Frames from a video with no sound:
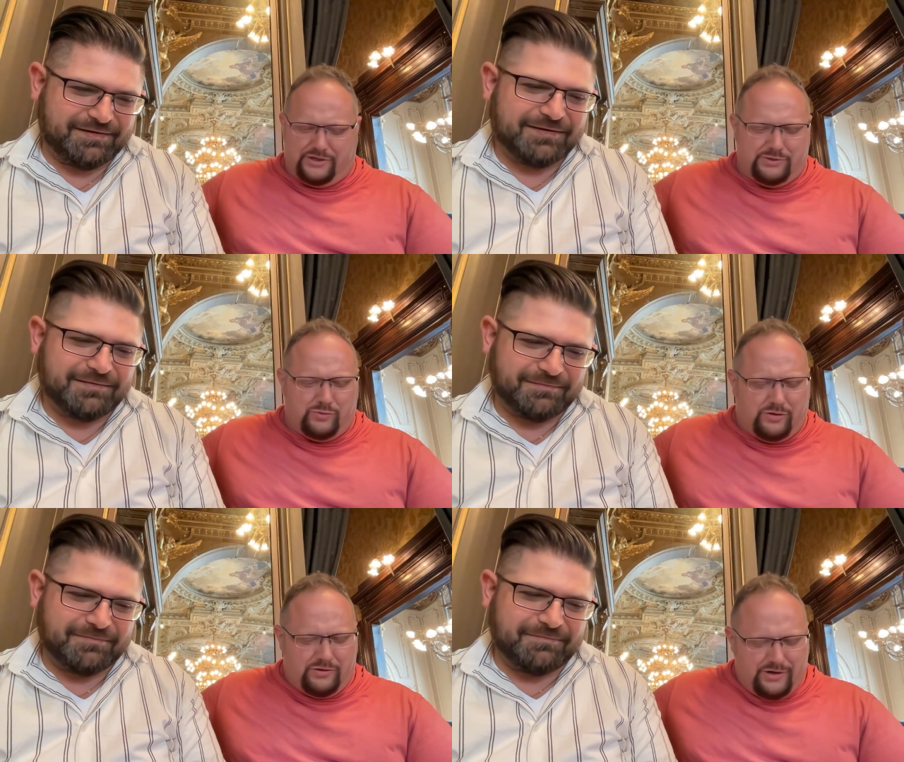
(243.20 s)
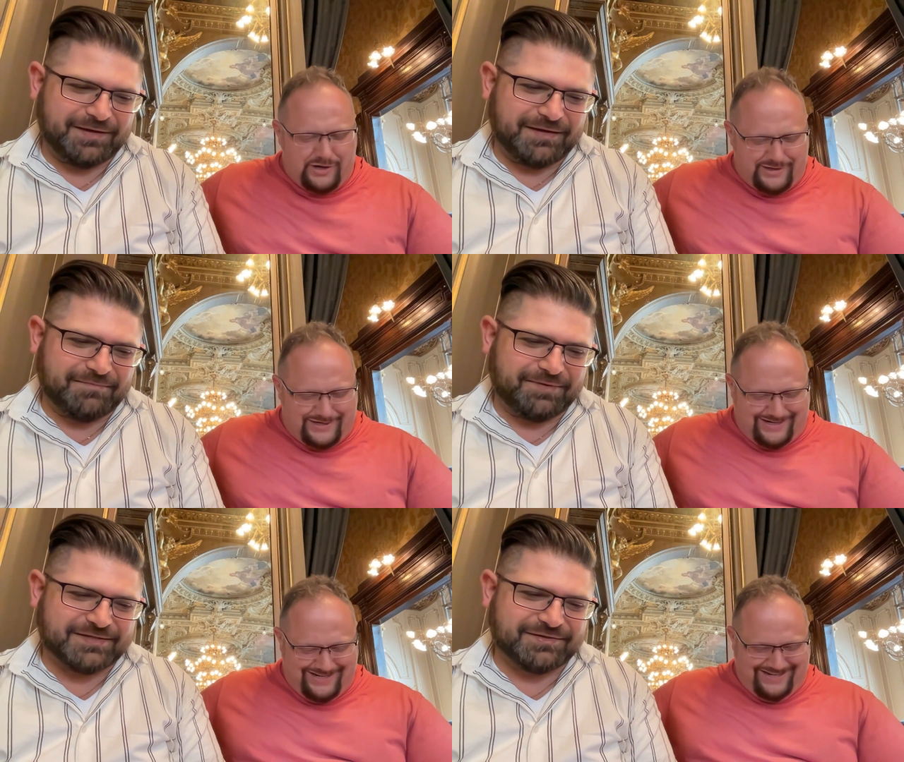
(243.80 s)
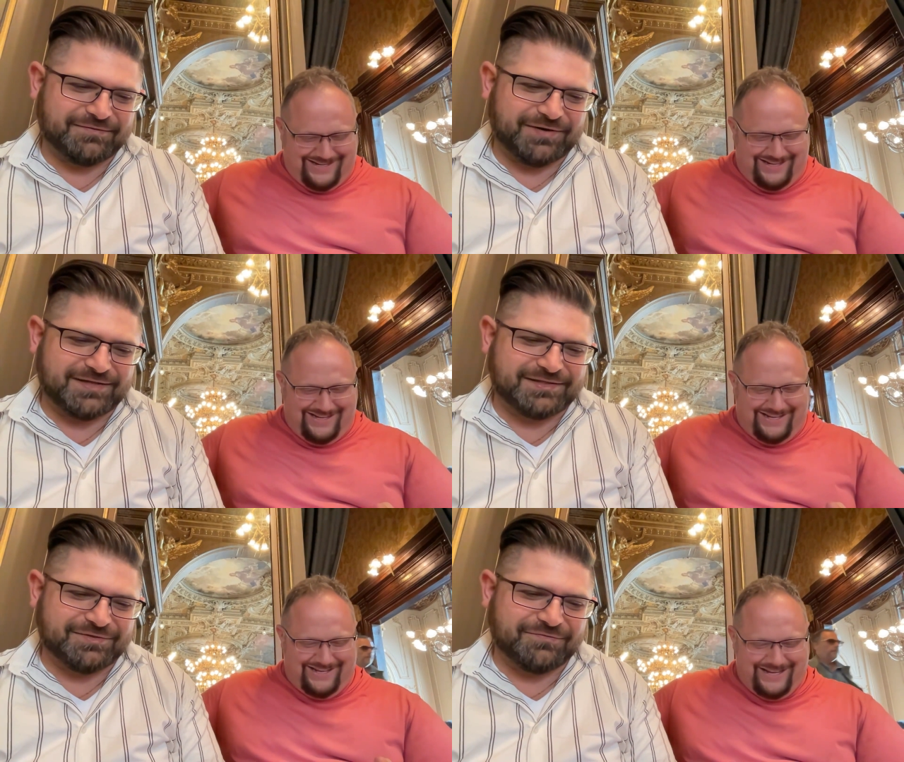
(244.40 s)
Speaker 1: in this world. Yeah. Bless our
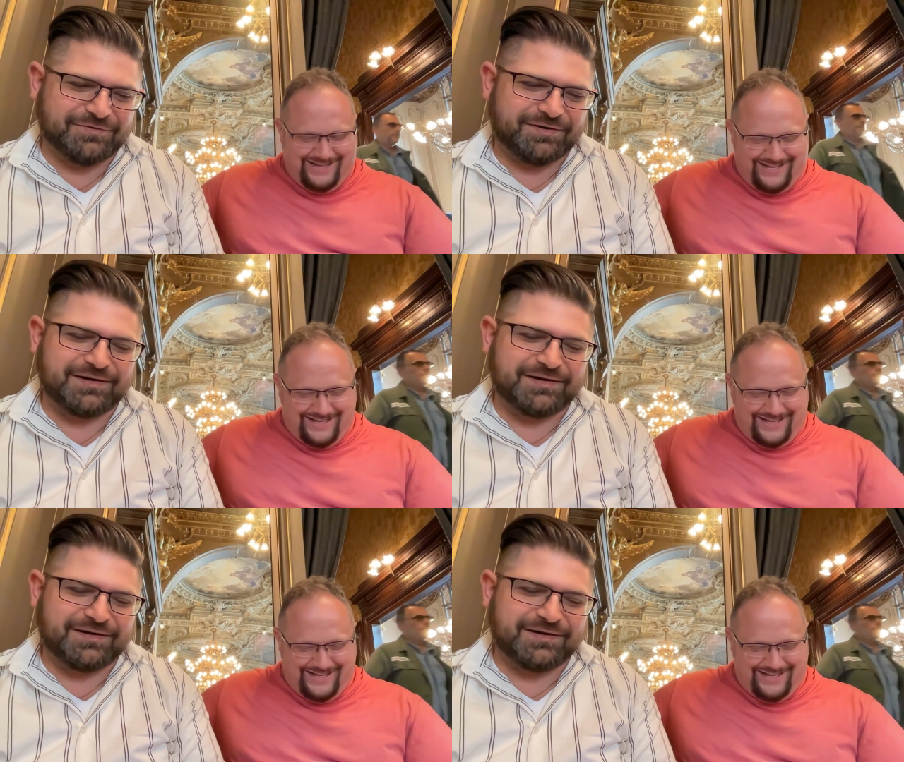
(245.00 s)
friends over